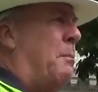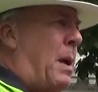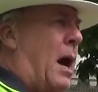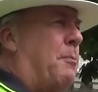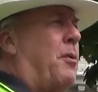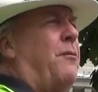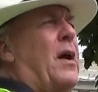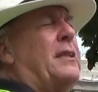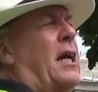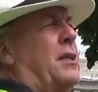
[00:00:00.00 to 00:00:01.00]
help
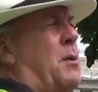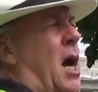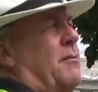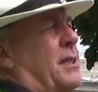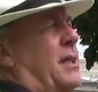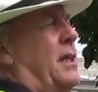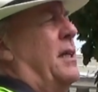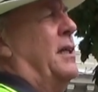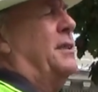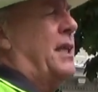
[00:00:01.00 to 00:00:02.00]
perfect our democracy,
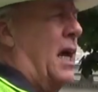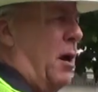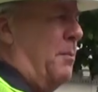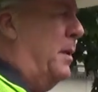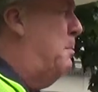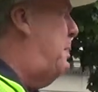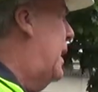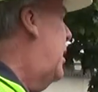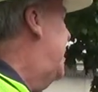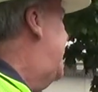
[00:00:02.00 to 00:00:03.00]
to help
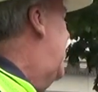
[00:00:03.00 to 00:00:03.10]
build